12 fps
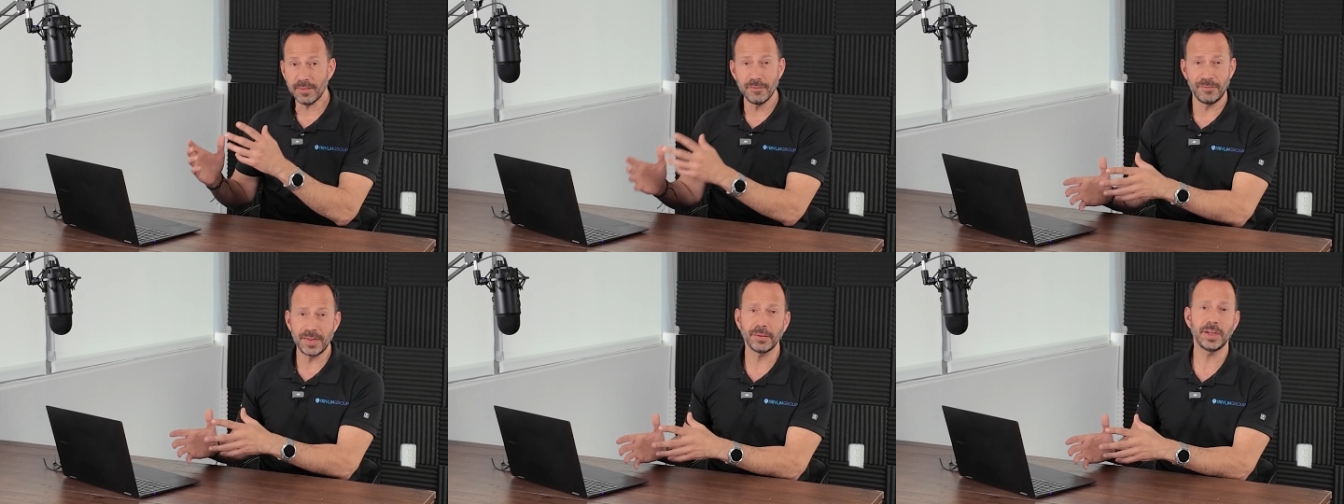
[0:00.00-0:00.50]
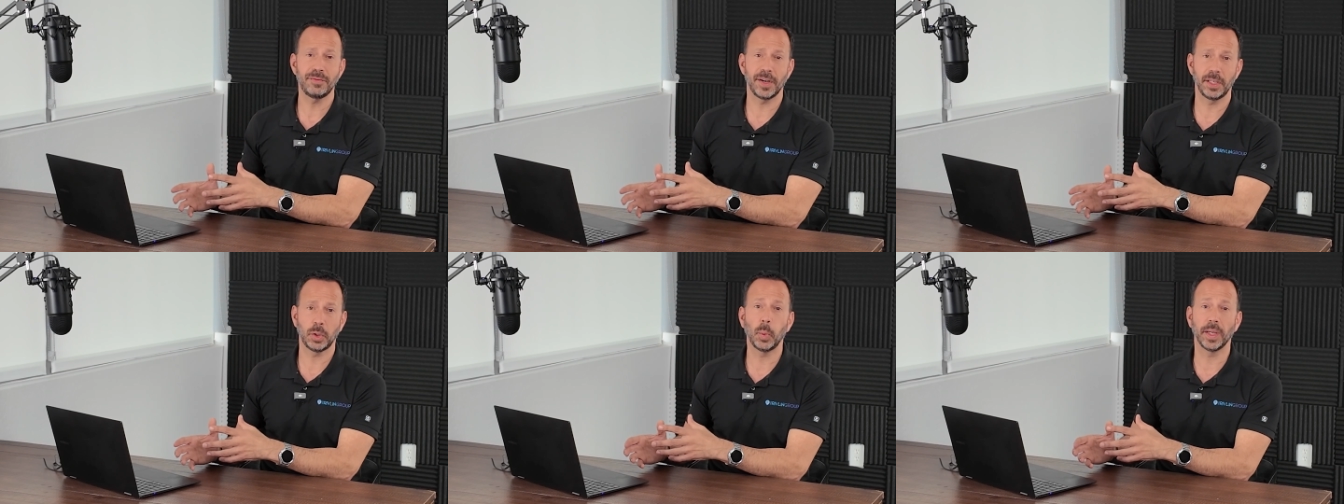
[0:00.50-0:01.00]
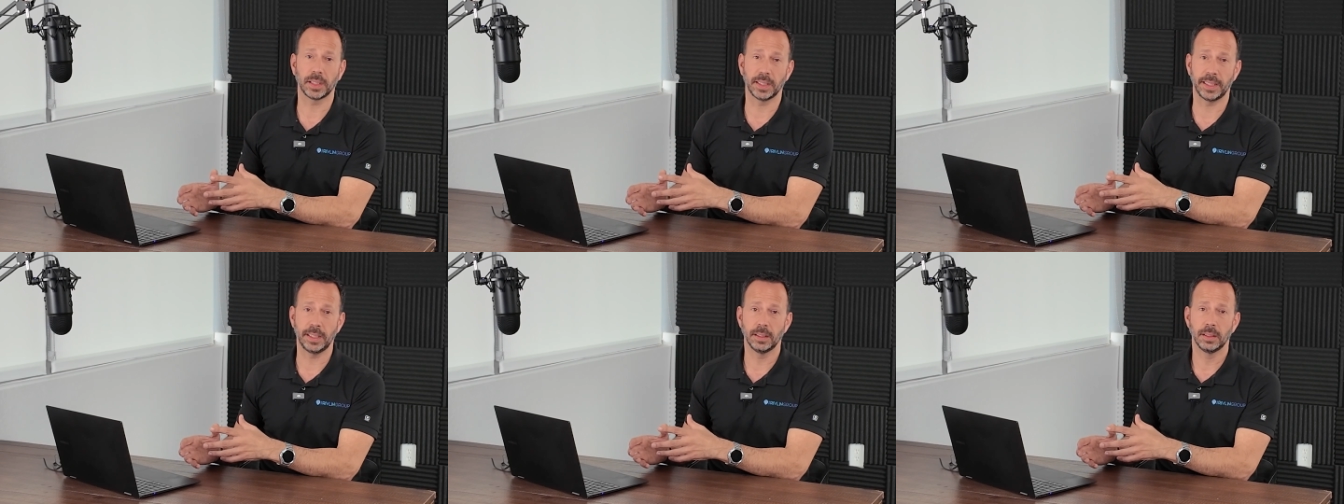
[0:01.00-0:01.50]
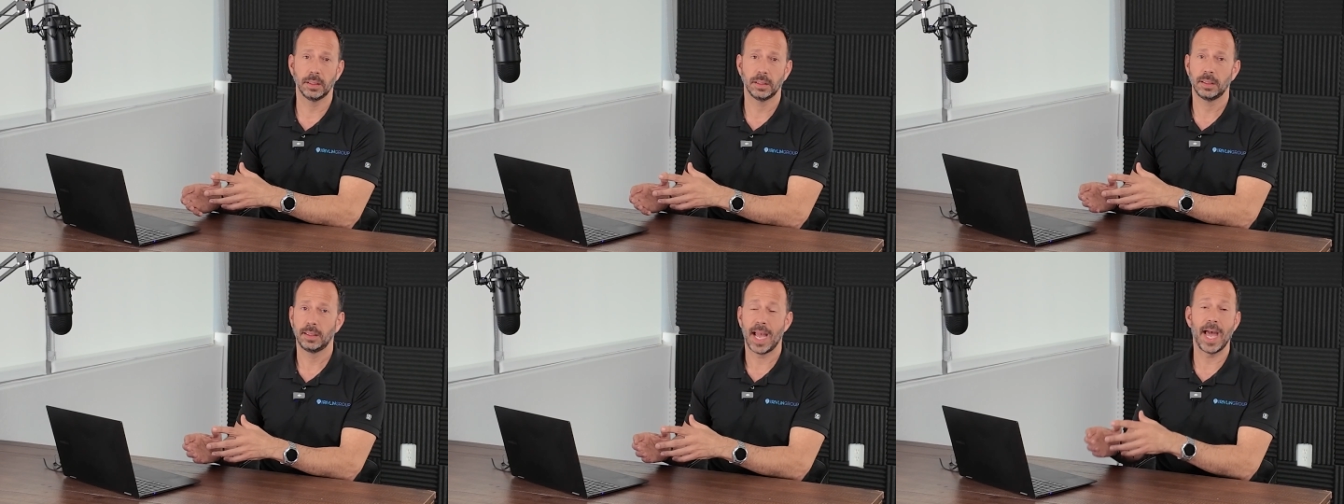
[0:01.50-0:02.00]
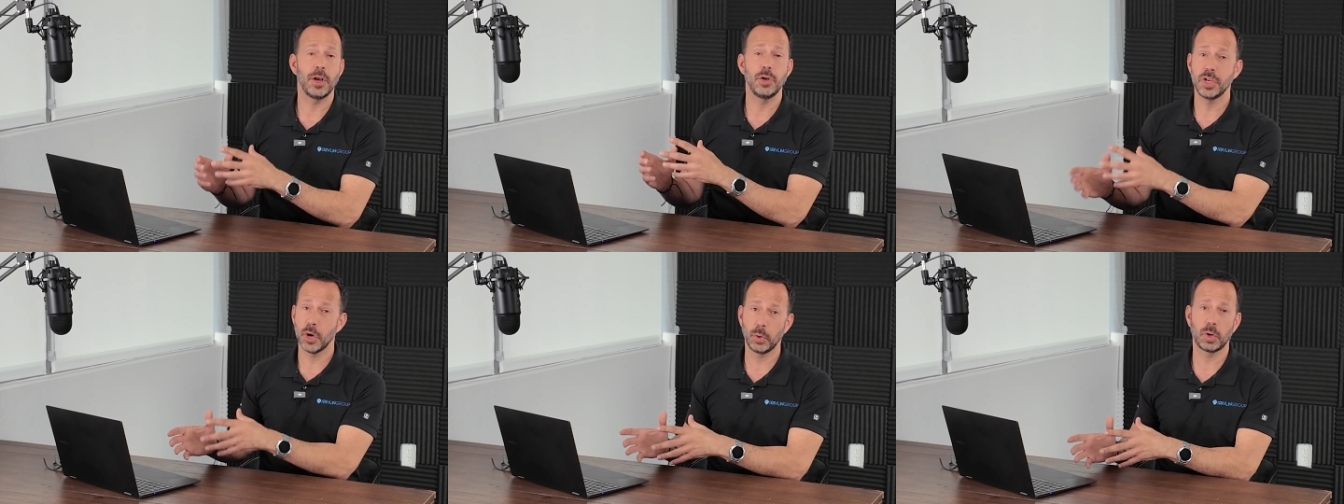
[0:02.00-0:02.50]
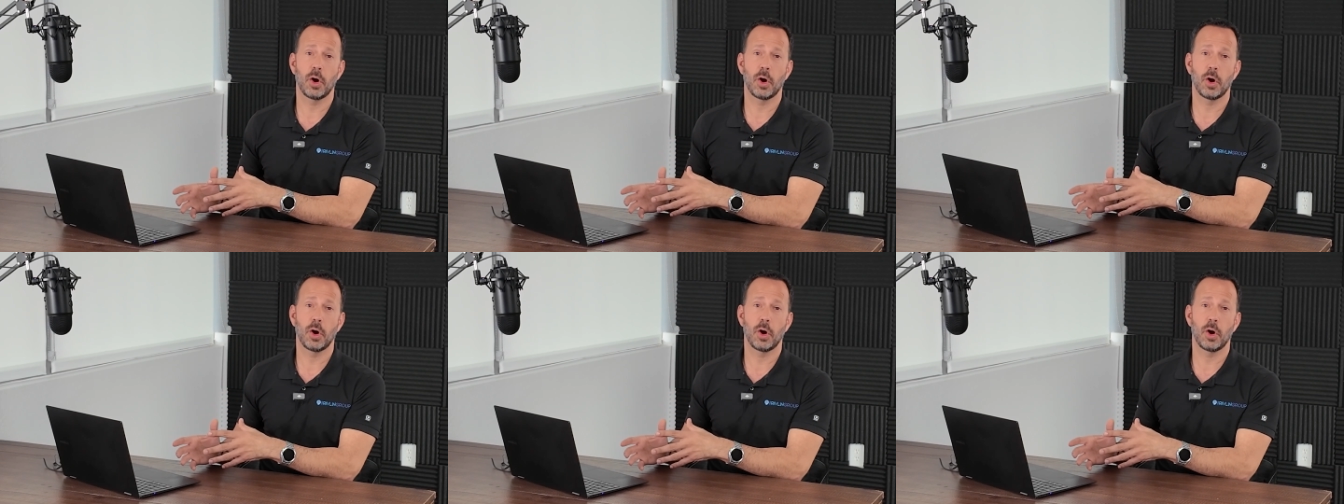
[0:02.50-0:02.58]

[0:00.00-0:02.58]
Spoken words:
very, very quickly at no